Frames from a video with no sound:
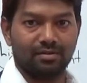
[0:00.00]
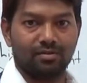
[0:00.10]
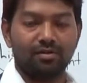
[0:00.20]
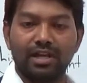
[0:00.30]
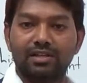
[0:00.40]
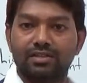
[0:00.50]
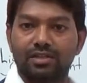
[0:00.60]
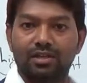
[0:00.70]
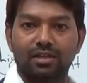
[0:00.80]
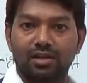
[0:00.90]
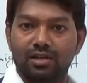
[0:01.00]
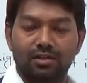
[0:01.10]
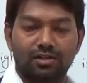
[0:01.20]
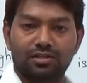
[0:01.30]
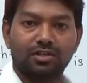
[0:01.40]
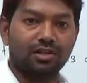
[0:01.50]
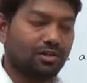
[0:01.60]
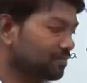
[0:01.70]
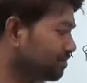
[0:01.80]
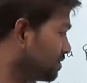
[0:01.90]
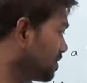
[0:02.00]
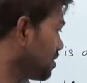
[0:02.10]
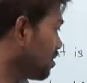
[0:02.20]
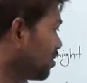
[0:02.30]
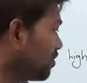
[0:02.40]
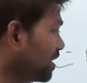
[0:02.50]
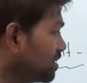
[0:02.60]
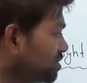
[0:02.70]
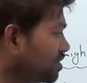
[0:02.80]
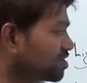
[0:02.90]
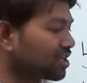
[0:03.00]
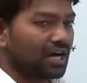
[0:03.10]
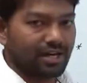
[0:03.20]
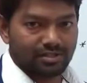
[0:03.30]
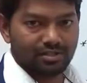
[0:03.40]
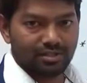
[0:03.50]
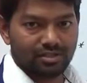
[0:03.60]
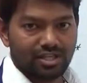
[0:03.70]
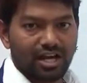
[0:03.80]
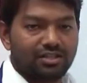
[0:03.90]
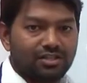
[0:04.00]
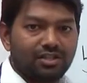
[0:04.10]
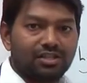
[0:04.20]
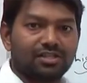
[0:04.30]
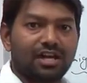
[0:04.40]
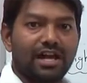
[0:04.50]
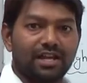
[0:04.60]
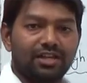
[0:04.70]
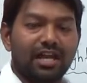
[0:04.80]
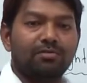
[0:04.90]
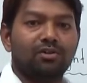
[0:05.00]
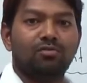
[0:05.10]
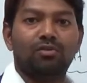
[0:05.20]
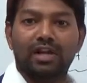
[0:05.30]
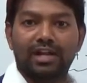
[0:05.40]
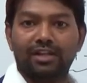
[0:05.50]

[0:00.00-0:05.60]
You can see the sun or you can see stars in the sky. They have their own light.